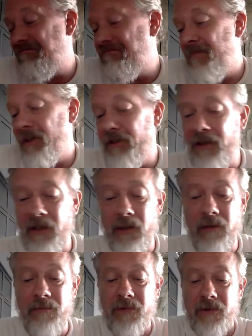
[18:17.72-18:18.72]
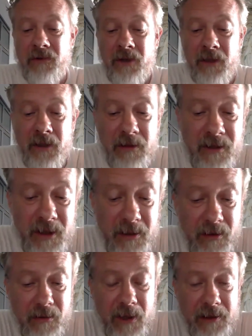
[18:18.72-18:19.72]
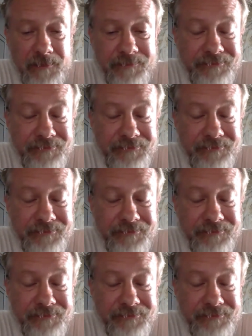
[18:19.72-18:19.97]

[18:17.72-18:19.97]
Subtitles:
But they didn't do that.